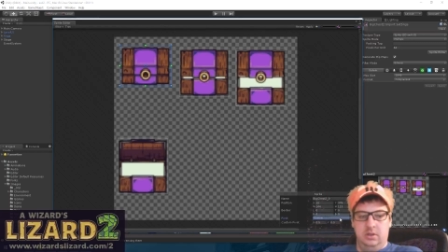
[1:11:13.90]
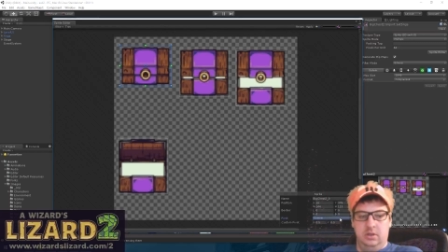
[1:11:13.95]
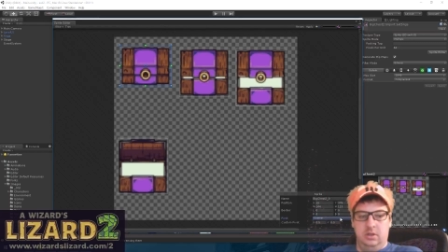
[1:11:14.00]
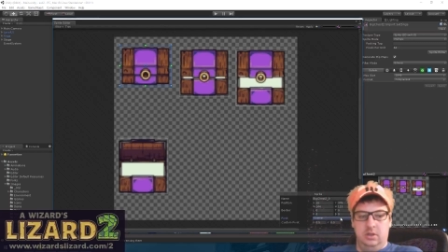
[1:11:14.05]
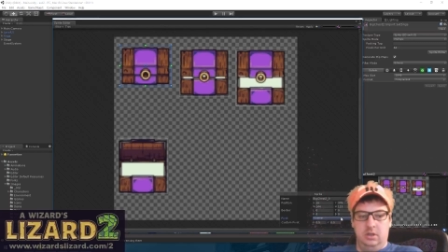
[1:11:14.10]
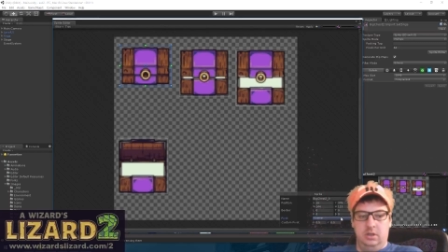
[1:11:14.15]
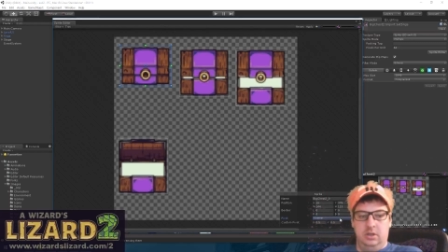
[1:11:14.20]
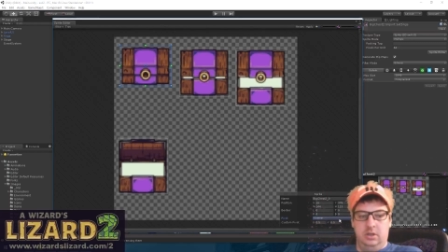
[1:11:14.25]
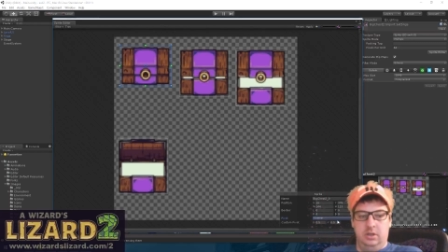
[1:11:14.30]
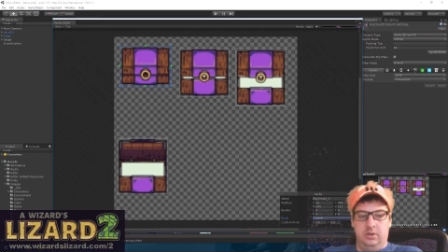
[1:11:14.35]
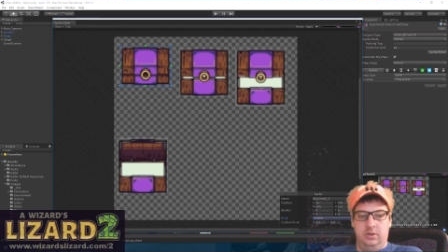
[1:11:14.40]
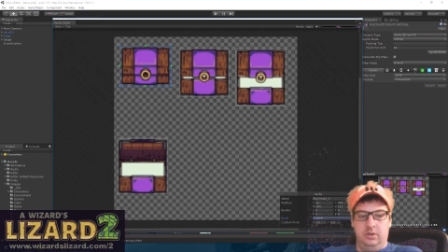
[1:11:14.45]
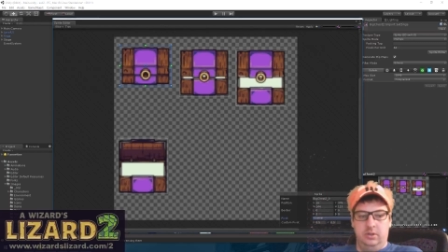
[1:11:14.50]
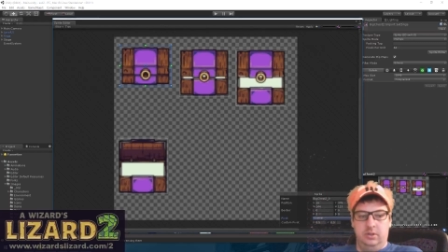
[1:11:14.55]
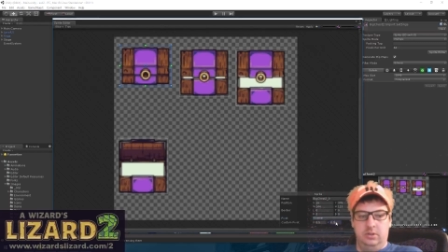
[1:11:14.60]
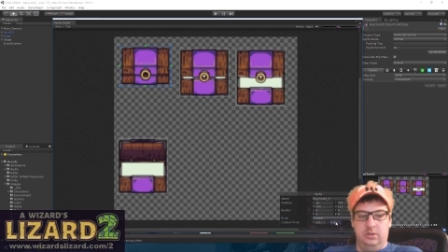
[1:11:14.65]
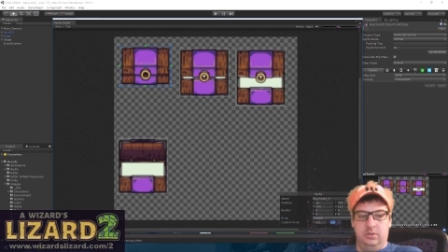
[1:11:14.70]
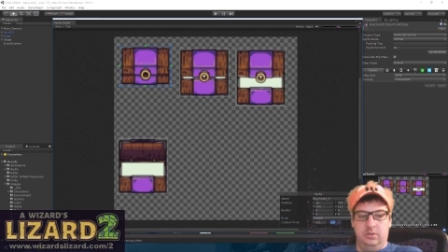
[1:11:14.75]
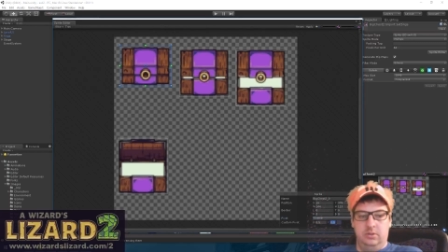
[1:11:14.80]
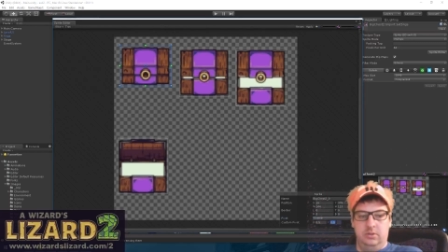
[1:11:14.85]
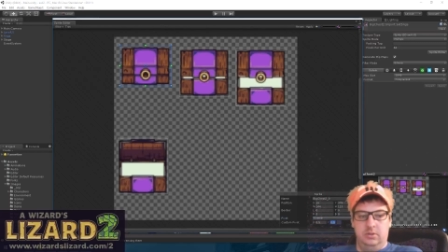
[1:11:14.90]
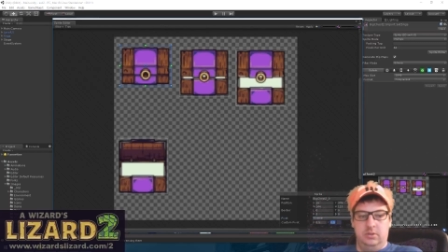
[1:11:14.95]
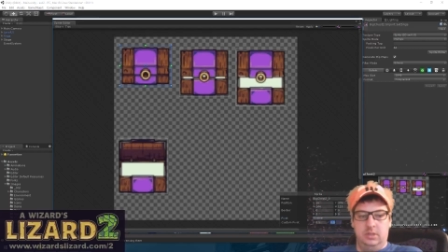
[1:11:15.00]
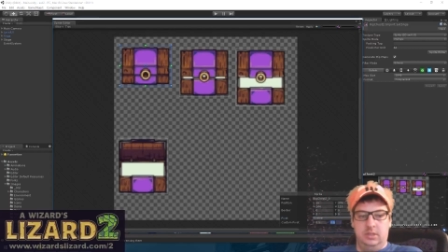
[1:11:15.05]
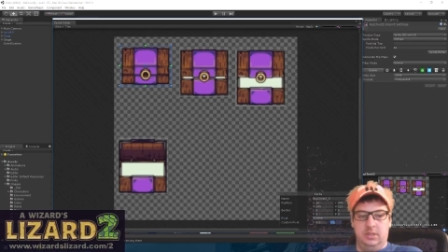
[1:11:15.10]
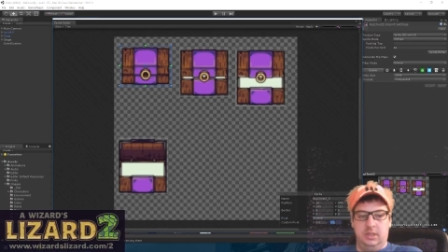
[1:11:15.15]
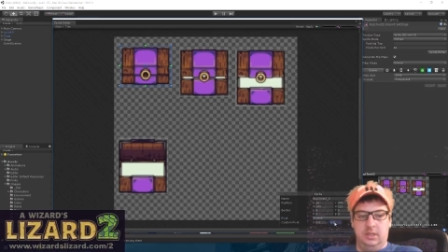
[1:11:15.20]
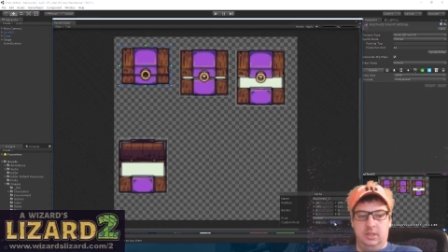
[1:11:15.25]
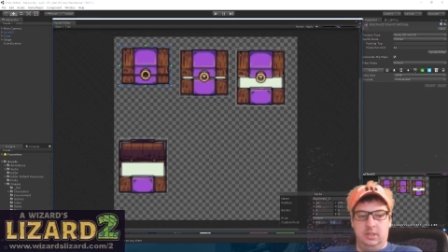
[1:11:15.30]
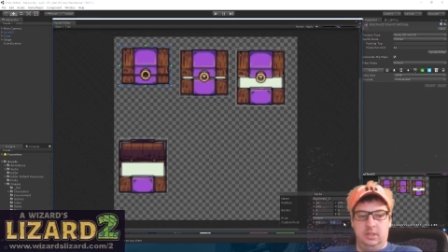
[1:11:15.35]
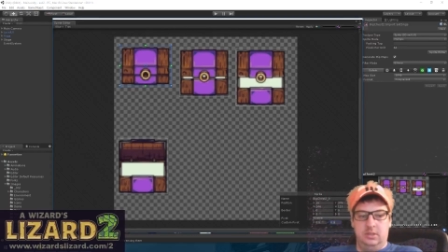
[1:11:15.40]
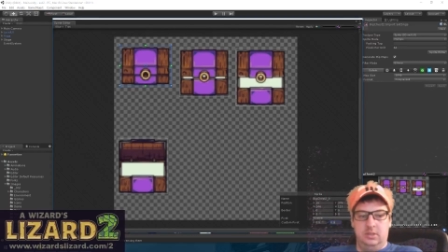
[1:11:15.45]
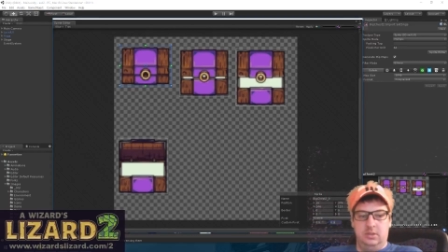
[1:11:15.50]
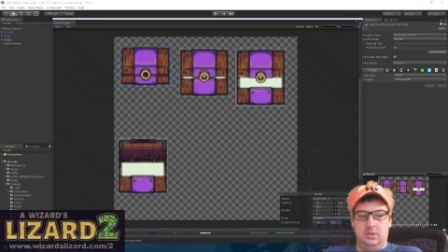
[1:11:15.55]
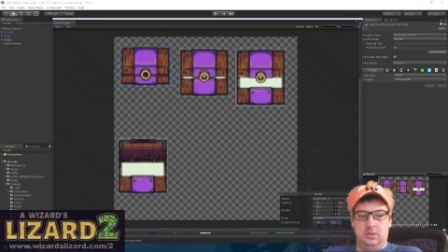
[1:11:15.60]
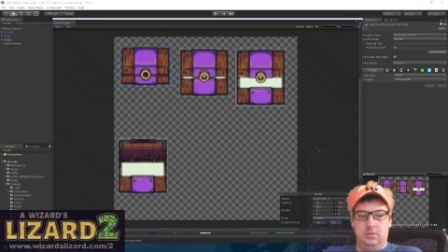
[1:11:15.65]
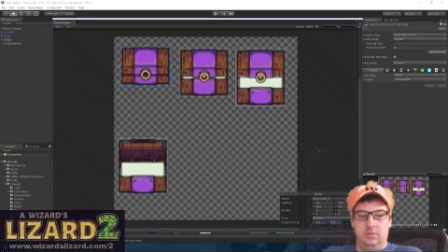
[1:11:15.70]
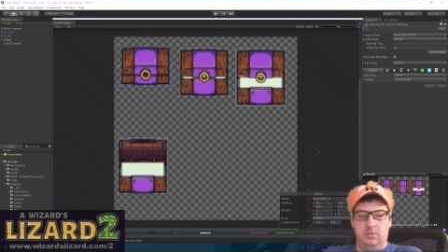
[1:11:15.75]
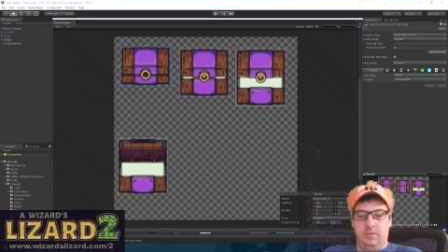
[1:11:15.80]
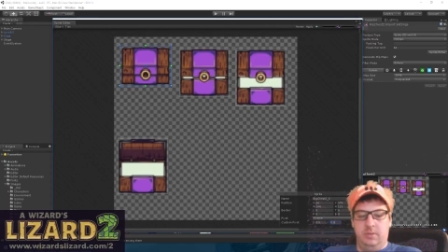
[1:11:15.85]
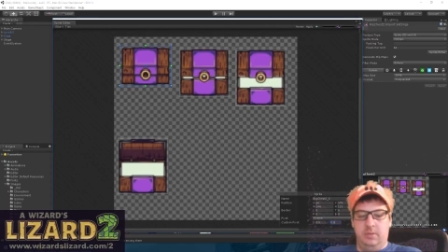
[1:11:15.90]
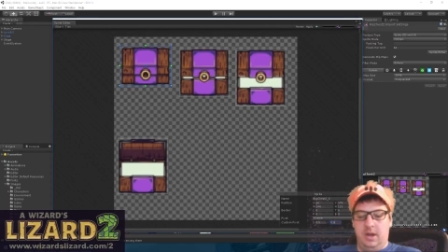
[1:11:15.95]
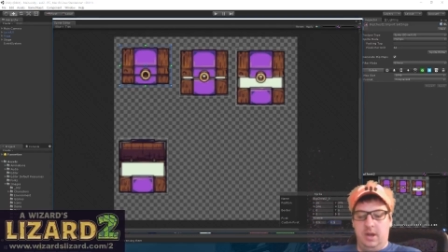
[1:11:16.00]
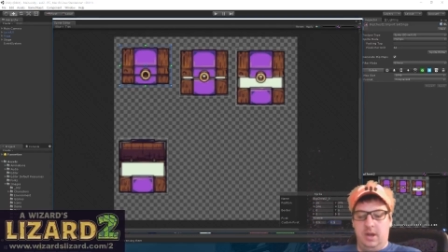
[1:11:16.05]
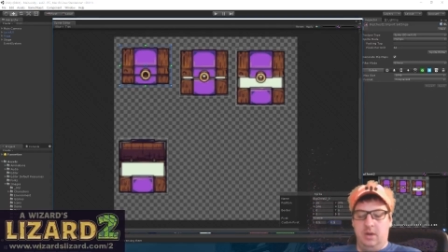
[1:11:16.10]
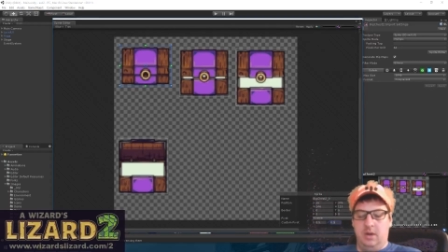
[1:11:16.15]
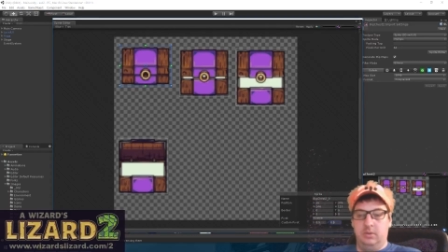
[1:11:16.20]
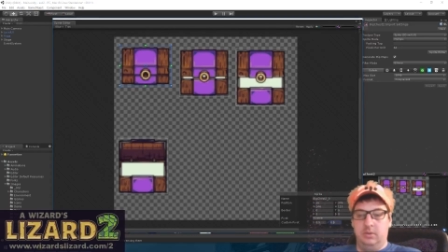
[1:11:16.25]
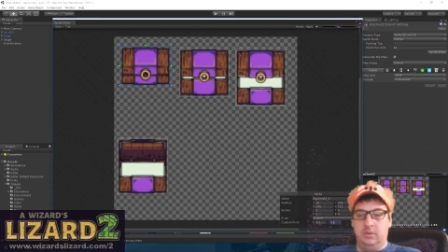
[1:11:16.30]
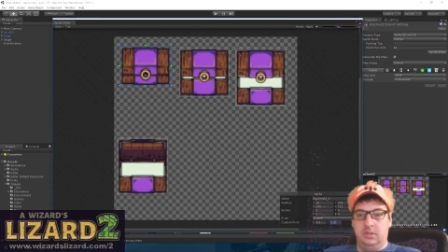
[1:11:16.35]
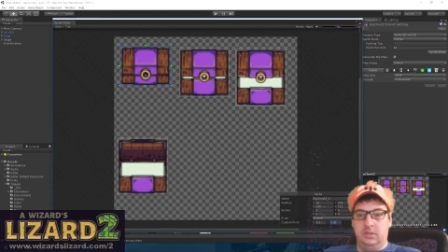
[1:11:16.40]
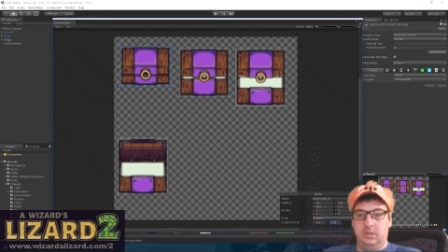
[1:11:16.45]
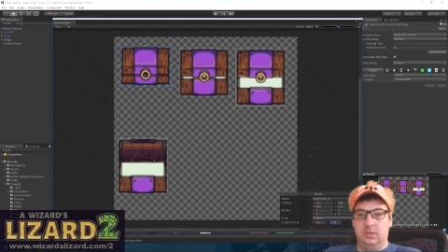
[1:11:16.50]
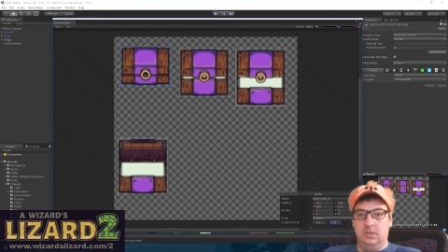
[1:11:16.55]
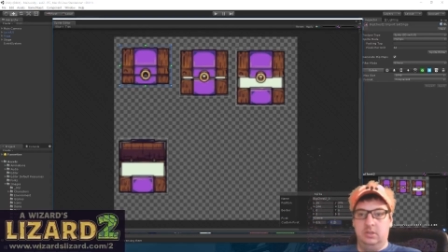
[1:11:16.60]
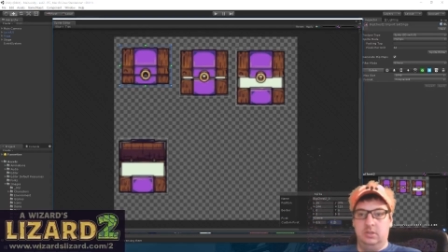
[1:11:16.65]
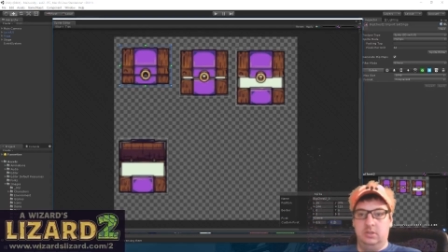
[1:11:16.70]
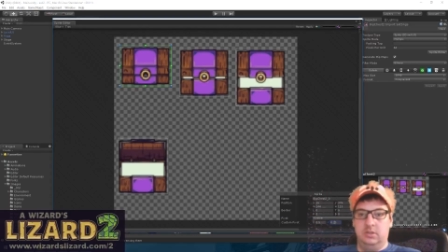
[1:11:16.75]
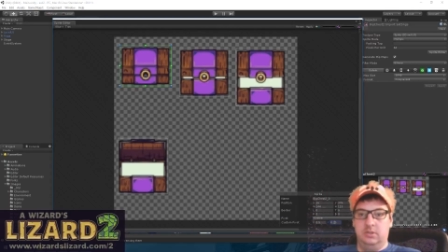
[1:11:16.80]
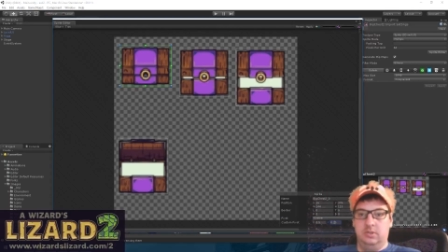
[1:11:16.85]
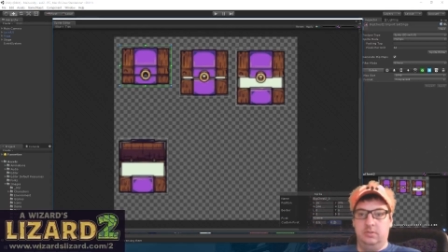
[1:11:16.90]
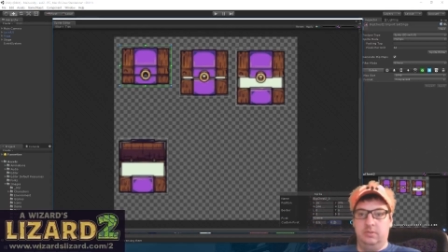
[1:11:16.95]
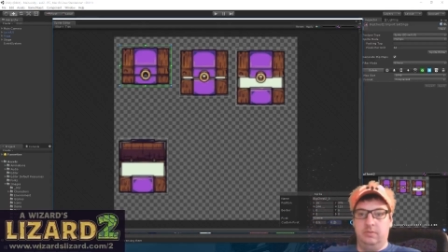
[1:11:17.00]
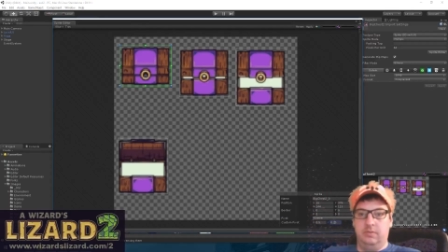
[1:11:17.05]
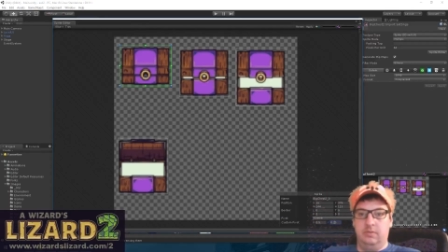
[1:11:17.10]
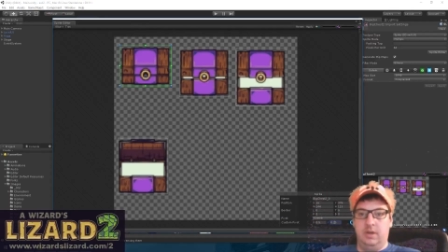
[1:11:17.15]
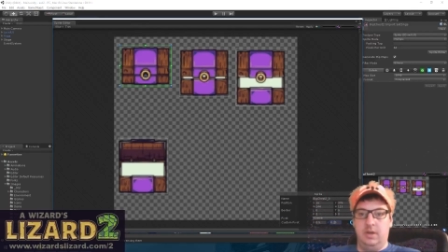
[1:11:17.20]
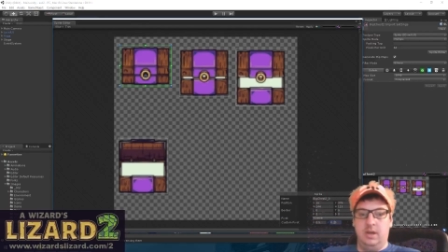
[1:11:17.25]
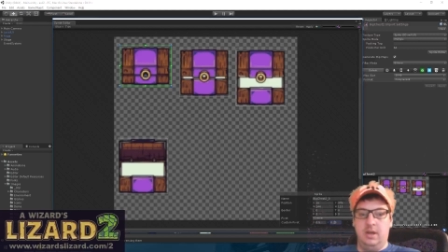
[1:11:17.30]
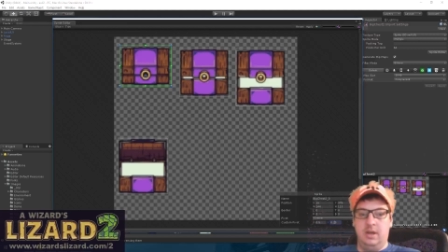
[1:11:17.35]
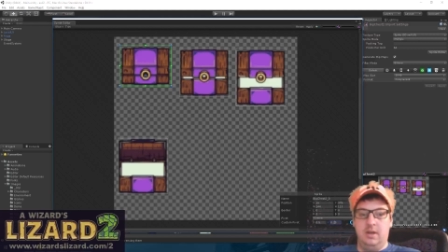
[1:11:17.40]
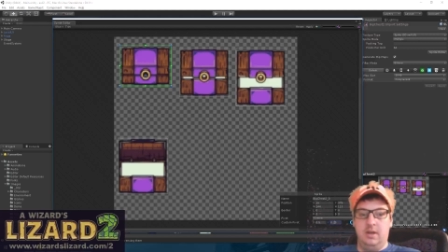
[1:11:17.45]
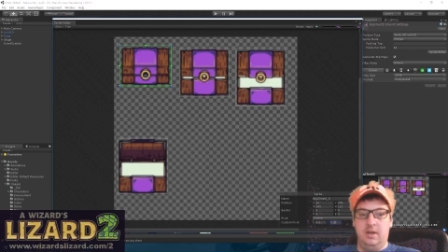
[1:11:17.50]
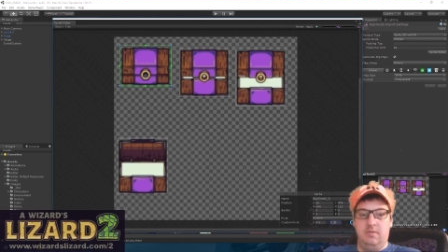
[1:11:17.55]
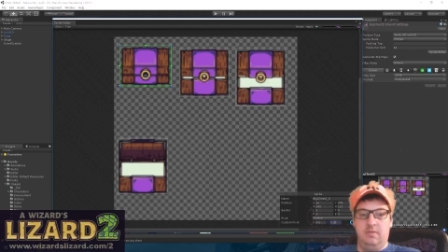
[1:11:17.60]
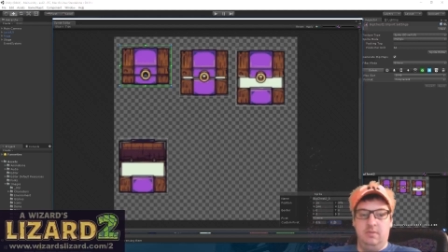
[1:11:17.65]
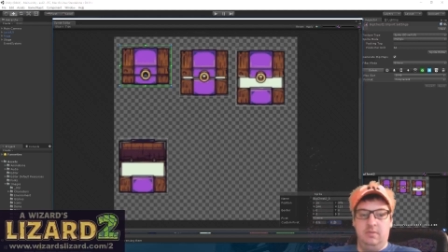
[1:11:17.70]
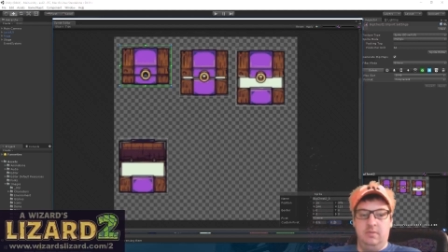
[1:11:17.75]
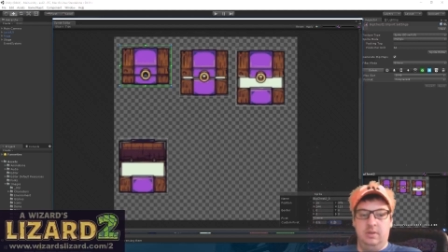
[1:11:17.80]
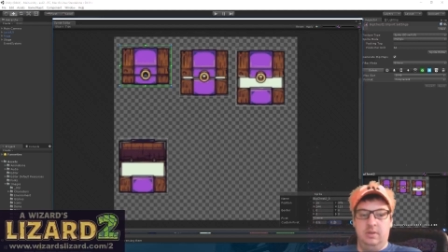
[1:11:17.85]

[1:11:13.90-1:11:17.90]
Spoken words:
Going to set this to about 2.5